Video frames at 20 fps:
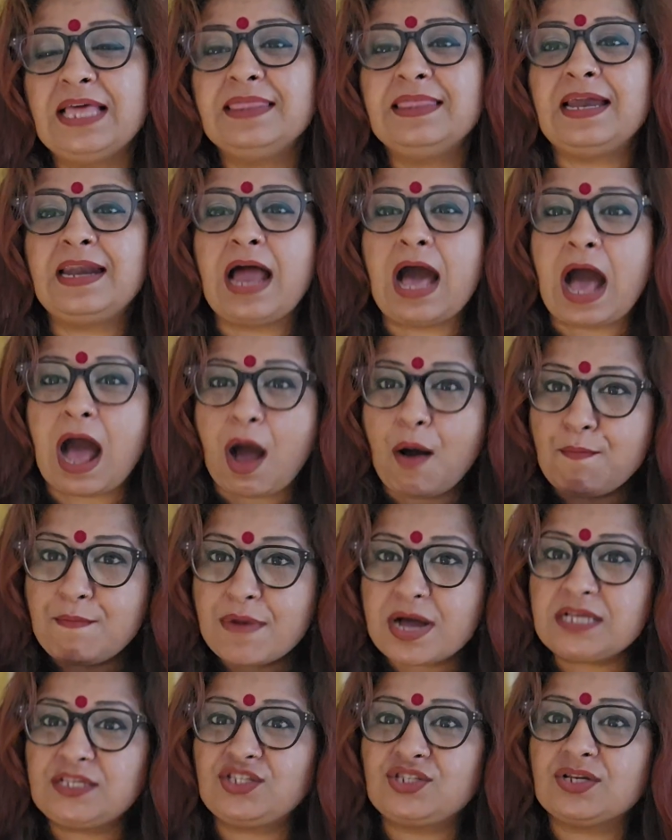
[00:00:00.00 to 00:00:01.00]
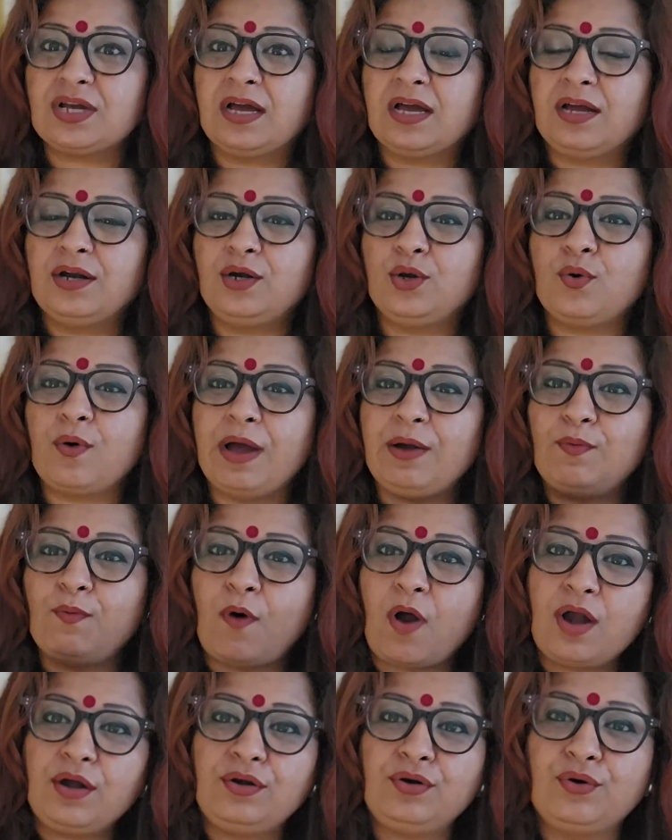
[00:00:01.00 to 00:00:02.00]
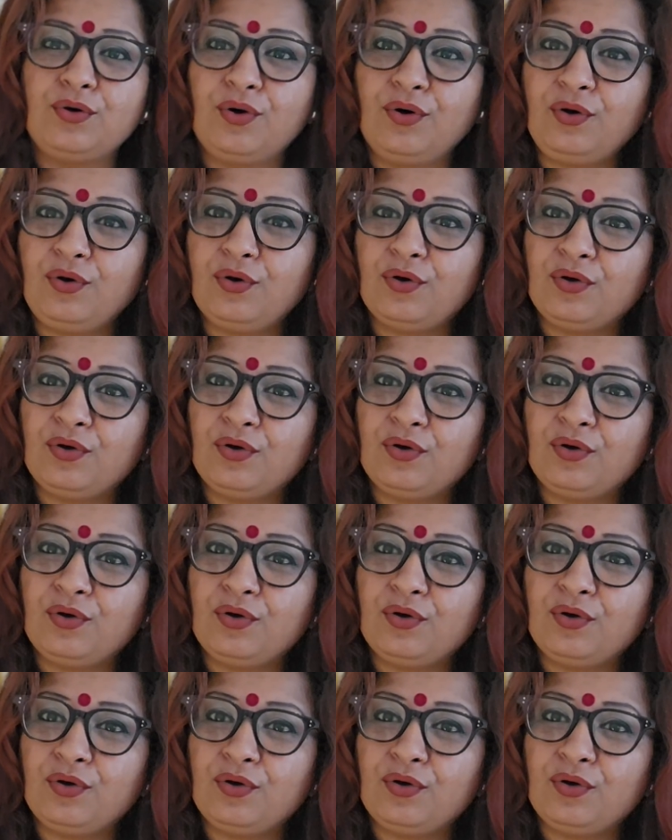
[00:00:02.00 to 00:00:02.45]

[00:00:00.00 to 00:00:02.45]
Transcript: that how much do I want to